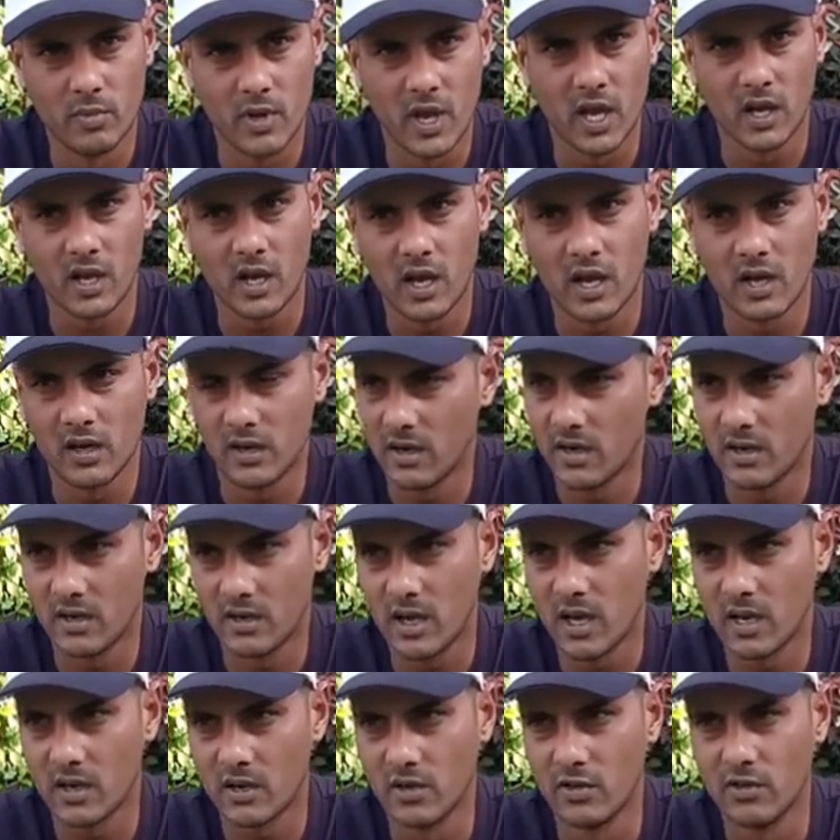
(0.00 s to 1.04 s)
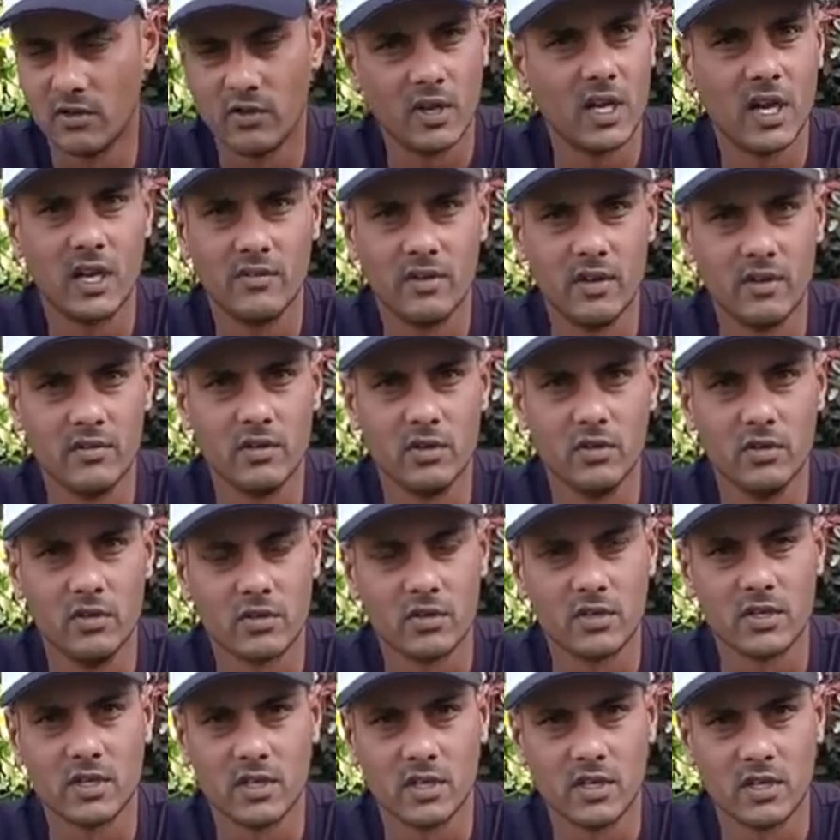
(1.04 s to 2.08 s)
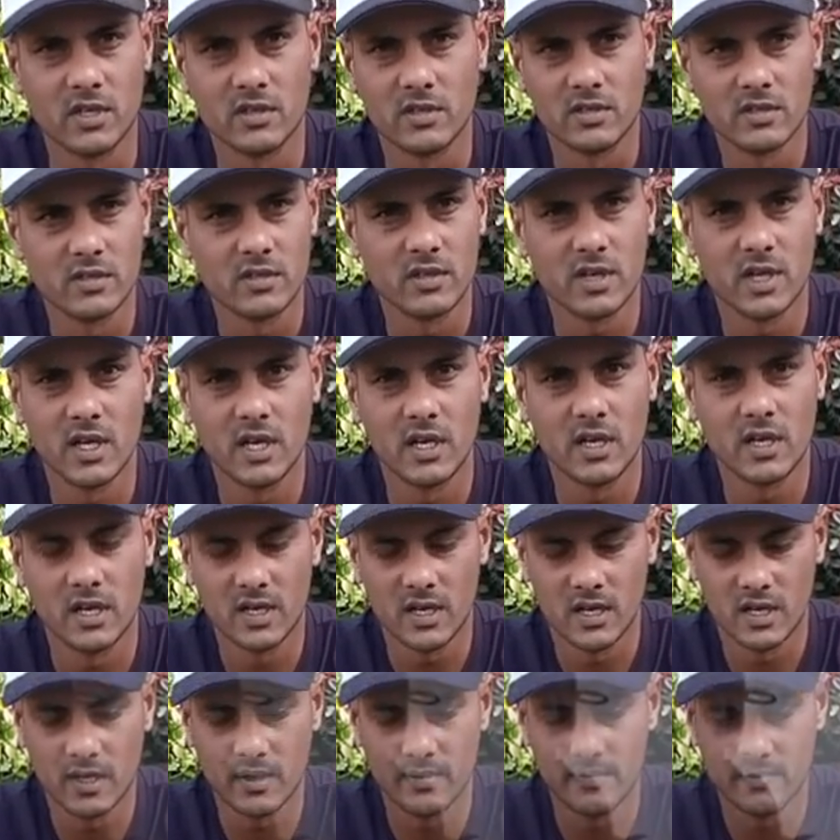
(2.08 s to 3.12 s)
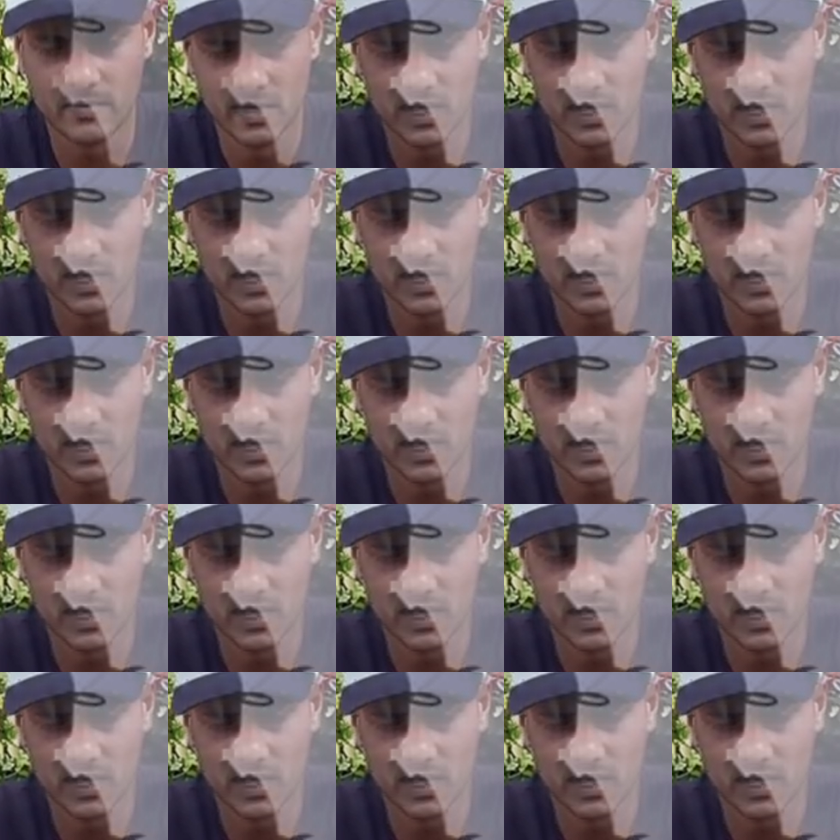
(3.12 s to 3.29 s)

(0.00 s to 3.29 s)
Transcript: bait. I don't think I've ever hooked a